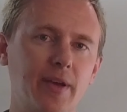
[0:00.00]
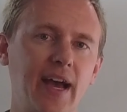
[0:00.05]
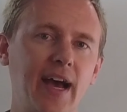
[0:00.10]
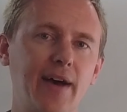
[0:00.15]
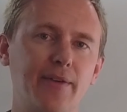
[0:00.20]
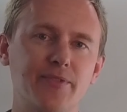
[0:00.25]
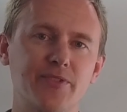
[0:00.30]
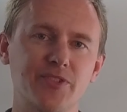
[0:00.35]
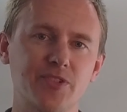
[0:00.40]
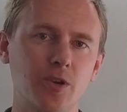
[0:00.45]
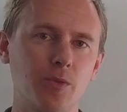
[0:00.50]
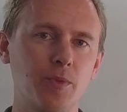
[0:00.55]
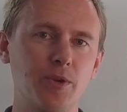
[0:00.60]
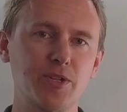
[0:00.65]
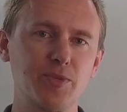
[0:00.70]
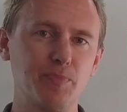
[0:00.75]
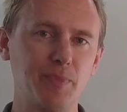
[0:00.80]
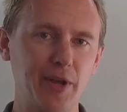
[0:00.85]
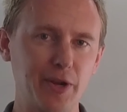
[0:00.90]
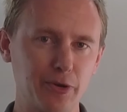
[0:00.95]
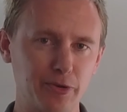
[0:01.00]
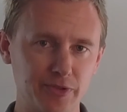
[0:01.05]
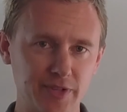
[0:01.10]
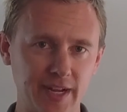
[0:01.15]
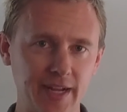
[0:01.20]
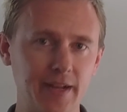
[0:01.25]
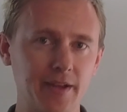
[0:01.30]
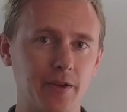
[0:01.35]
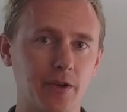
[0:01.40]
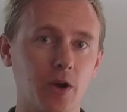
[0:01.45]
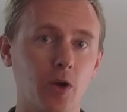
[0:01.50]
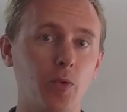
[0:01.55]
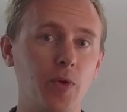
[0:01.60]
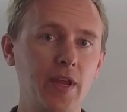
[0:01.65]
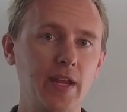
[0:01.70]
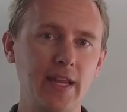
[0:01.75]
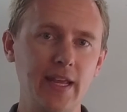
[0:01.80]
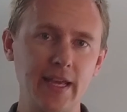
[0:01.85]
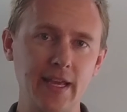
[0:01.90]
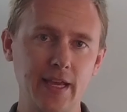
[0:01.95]
have so much better data
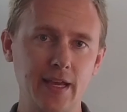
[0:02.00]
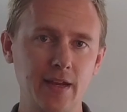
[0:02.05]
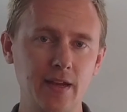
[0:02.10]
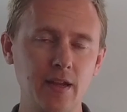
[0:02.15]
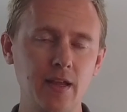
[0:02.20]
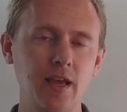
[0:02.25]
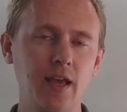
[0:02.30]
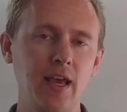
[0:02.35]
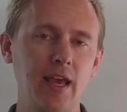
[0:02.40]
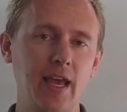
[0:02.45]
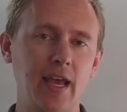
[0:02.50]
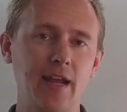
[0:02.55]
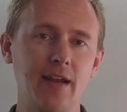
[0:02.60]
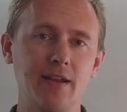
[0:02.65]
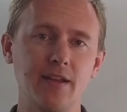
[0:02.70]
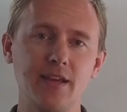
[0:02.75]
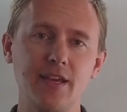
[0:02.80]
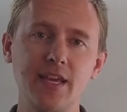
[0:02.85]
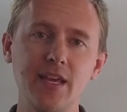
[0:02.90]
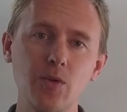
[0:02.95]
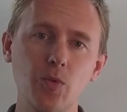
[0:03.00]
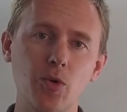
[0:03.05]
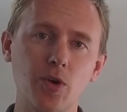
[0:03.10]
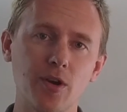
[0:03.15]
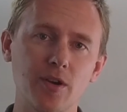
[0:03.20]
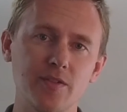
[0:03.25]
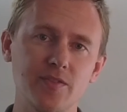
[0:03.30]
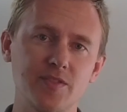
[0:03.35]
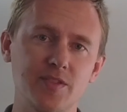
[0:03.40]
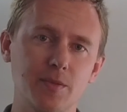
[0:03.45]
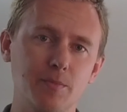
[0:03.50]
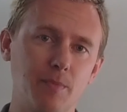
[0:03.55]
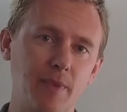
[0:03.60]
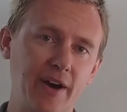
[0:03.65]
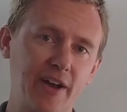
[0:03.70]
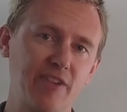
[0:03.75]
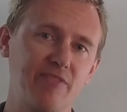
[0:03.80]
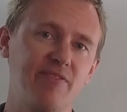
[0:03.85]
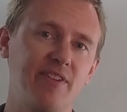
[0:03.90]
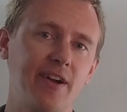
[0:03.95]
going in and keywords and
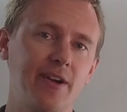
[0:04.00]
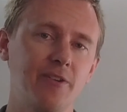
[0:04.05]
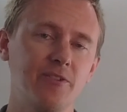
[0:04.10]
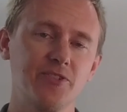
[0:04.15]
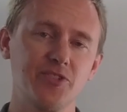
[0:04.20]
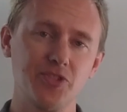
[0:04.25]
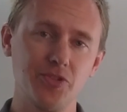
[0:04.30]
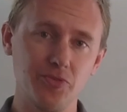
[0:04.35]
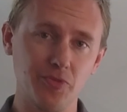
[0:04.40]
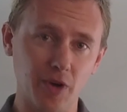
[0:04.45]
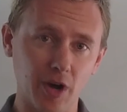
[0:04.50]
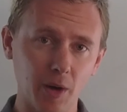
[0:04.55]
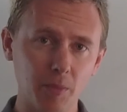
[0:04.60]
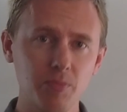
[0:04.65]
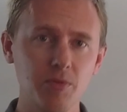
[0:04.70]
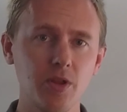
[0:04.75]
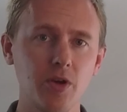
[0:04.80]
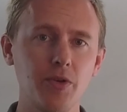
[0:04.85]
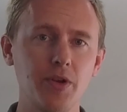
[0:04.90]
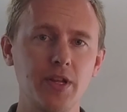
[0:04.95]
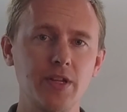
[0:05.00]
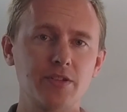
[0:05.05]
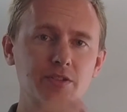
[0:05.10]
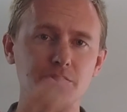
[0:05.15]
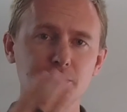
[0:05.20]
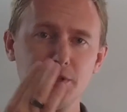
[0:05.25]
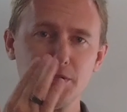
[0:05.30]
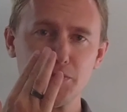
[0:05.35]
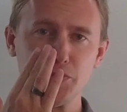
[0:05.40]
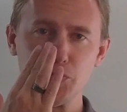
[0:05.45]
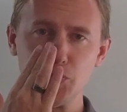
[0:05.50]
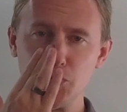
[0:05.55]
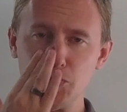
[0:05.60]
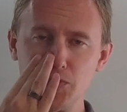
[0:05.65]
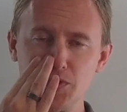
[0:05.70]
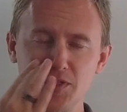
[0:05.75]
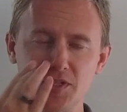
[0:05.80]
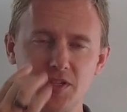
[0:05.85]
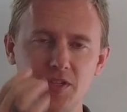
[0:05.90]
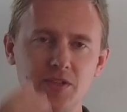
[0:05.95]
modifiers to upload into the
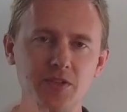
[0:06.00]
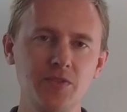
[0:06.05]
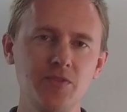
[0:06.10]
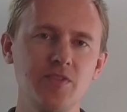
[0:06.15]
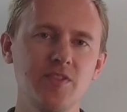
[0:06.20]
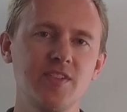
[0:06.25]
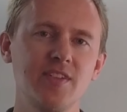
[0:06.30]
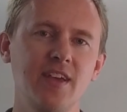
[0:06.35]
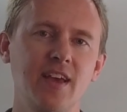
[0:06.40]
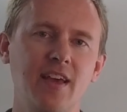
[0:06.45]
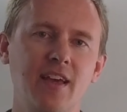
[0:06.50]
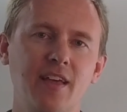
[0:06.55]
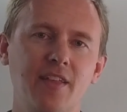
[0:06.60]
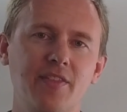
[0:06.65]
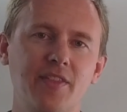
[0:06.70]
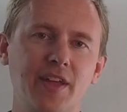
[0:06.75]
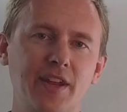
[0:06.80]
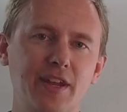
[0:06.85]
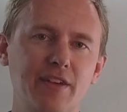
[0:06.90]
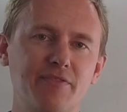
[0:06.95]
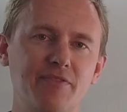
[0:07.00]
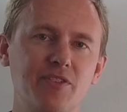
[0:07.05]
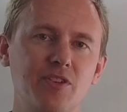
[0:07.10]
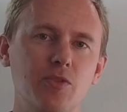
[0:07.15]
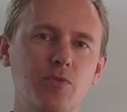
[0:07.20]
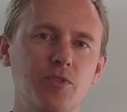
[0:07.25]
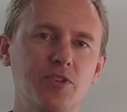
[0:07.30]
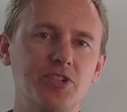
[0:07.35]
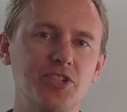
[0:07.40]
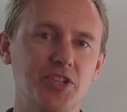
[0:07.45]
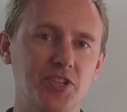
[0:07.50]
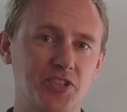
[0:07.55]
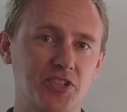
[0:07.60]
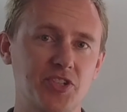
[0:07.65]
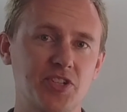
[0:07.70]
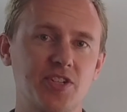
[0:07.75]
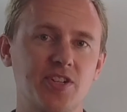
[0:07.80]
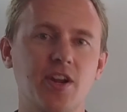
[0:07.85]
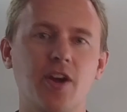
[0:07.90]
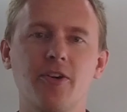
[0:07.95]
tools to use than if you would just
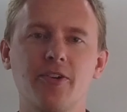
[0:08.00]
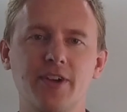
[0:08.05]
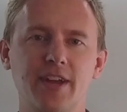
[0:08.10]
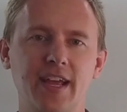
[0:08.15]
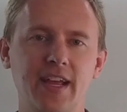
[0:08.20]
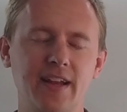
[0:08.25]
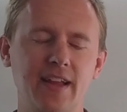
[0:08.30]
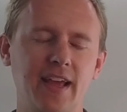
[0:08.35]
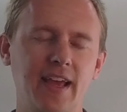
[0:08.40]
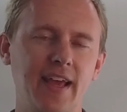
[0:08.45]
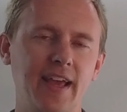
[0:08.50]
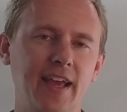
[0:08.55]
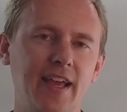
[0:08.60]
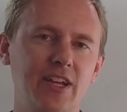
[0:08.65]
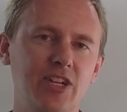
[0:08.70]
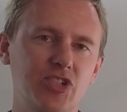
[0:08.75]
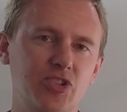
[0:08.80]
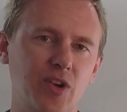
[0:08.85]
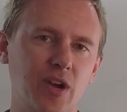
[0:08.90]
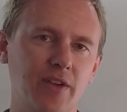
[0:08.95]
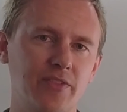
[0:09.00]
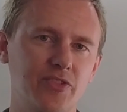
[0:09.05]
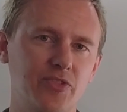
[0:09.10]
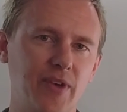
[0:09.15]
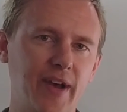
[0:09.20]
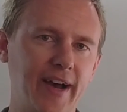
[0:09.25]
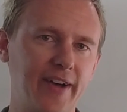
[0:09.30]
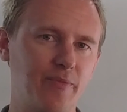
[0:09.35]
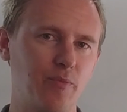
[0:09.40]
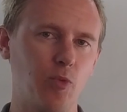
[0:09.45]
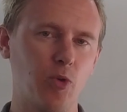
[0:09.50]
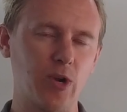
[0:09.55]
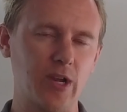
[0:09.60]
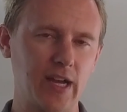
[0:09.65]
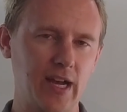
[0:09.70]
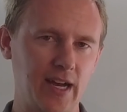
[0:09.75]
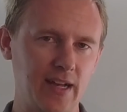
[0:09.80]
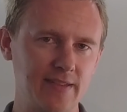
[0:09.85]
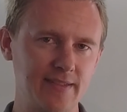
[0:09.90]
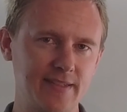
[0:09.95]
start in Ahrefs. You have more
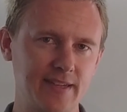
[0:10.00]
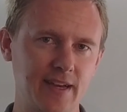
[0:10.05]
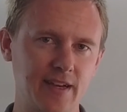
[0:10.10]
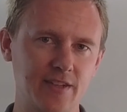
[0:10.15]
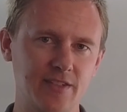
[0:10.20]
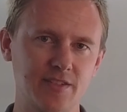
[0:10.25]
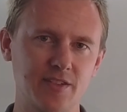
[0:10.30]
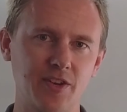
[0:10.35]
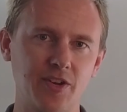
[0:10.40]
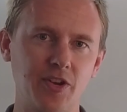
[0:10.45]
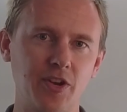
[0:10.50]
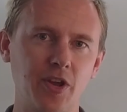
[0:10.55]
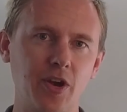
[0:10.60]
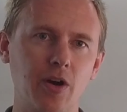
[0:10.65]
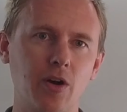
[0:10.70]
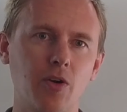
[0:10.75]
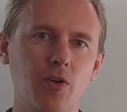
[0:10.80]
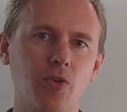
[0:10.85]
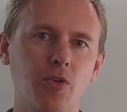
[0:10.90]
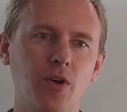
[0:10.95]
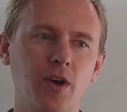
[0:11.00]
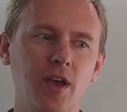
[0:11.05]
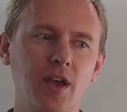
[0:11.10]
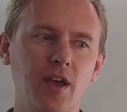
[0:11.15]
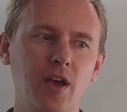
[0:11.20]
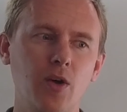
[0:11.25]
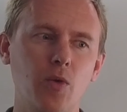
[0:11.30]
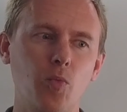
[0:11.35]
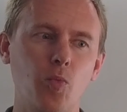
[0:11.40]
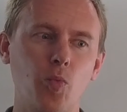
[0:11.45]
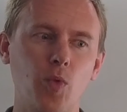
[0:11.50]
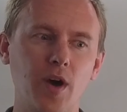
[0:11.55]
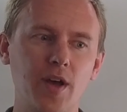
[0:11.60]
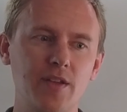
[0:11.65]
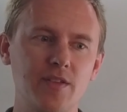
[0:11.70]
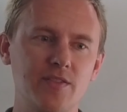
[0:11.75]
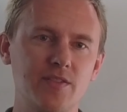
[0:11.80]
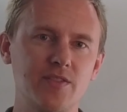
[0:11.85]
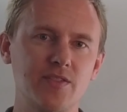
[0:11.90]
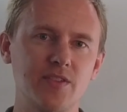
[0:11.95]
context to know
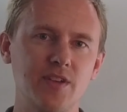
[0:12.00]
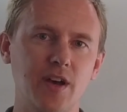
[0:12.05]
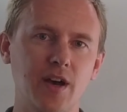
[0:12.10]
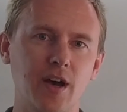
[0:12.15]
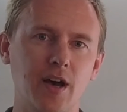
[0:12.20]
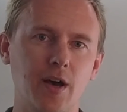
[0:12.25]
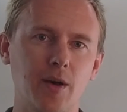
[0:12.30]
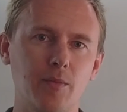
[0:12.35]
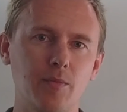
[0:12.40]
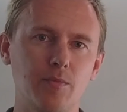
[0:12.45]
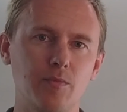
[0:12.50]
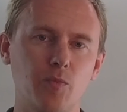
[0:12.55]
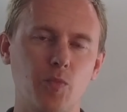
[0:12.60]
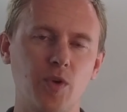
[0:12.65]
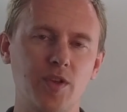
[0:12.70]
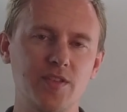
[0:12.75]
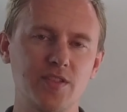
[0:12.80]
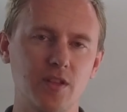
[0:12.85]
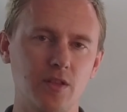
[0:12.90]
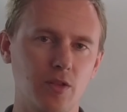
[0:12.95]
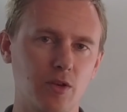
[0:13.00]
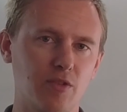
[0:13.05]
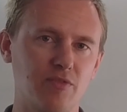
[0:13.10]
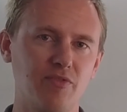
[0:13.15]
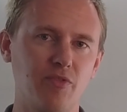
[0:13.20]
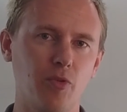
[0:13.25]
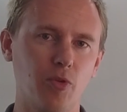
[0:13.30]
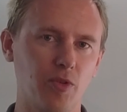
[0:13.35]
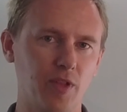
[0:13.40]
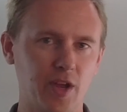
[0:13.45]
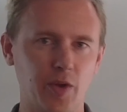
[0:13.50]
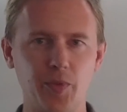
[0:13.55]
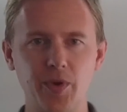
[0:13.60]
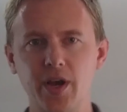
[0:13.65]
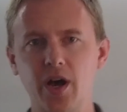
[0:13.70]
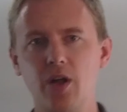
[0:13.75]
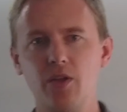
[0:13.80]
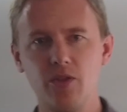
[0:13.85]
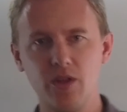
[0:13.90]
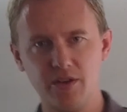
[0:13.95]
what to look for. Like we
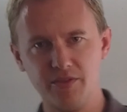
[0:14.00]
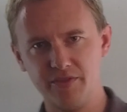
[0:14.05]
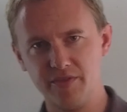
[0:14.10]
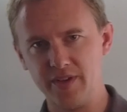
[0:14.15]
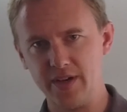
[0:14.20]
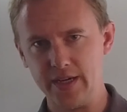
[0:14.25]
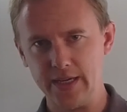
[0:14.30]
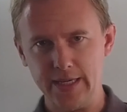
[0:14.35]
all love